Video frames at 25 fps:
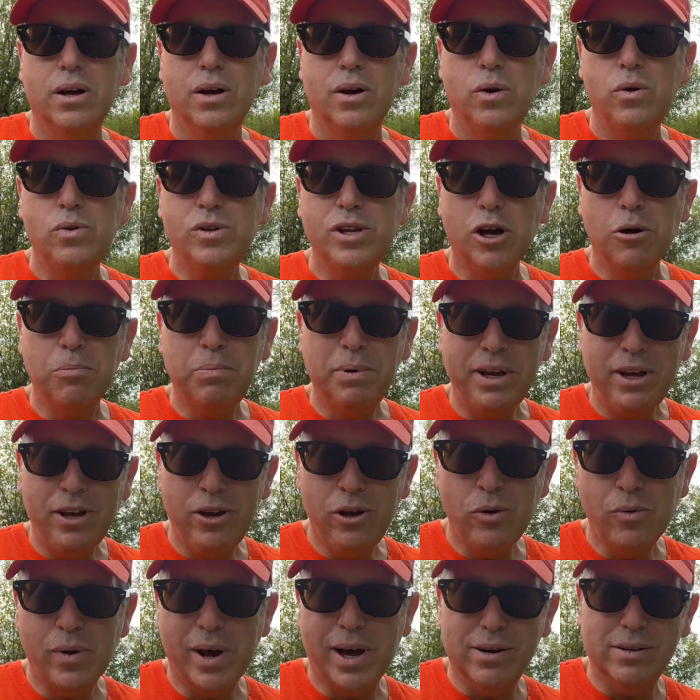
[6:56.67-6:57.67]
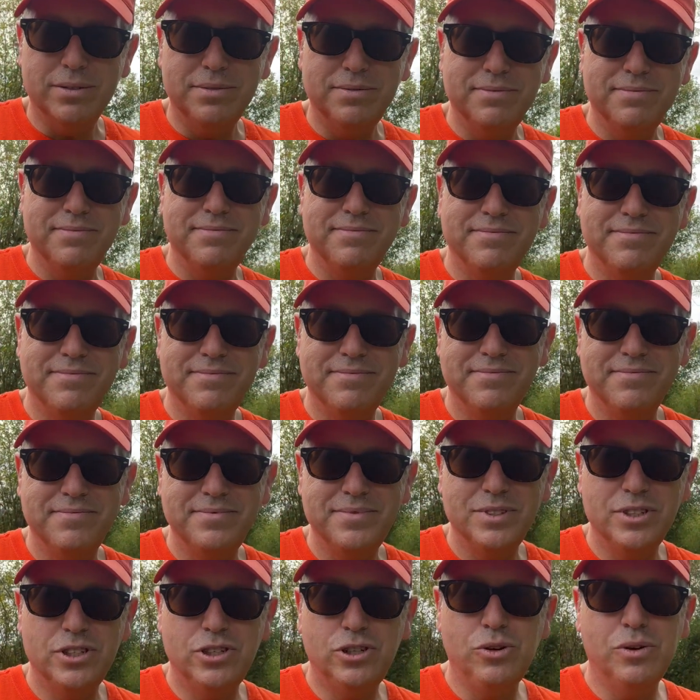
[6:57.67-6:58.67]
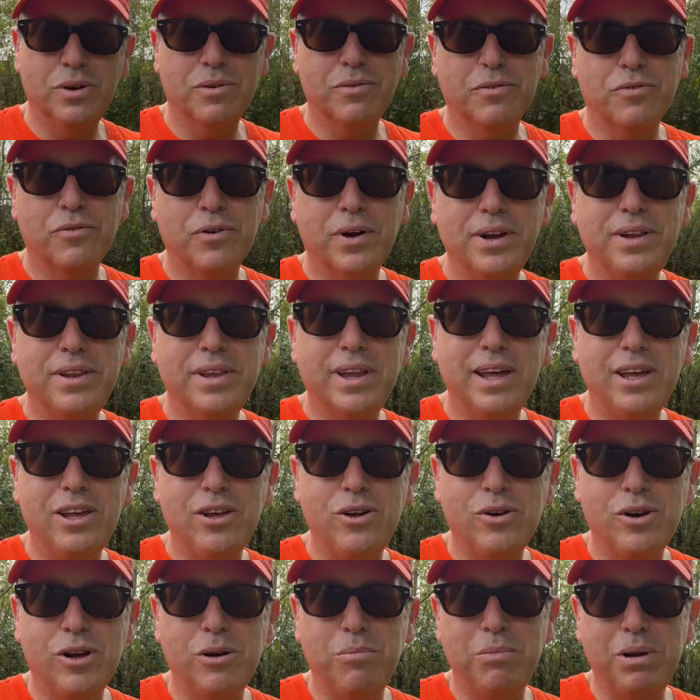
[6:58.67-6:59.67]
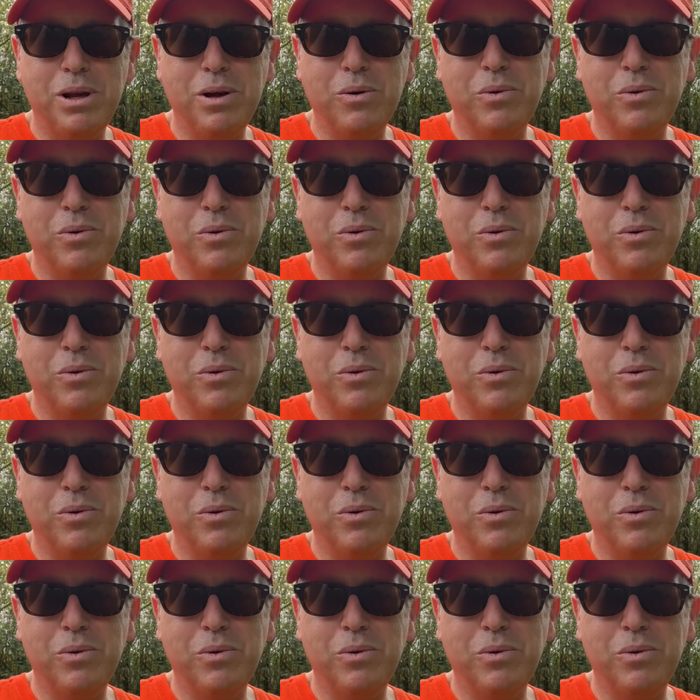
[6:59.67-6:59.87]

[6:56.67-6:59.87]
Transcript: Who's helping you out? Do you have a friend that you can be